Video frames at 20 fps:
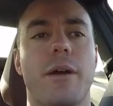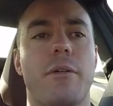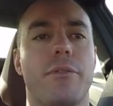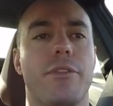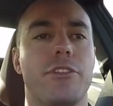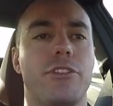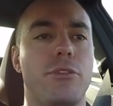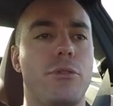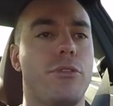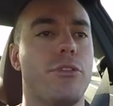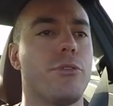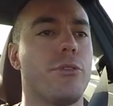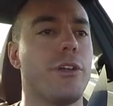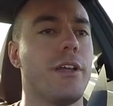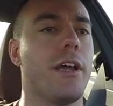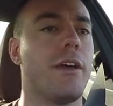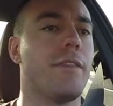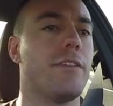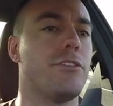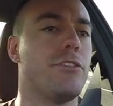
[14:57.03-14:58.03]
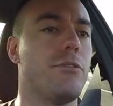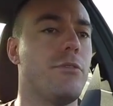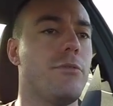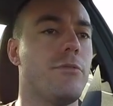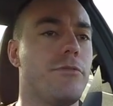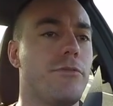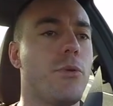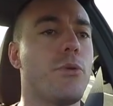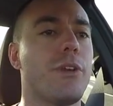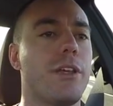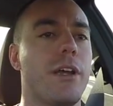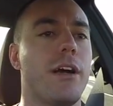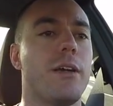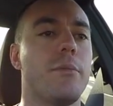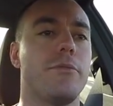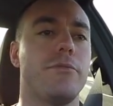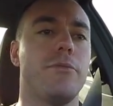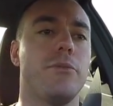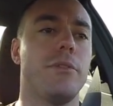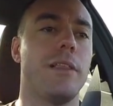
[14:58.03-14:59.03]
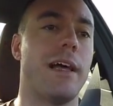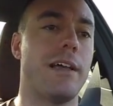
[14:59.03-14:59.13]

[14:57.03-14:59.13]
out with the 230i and the 240i.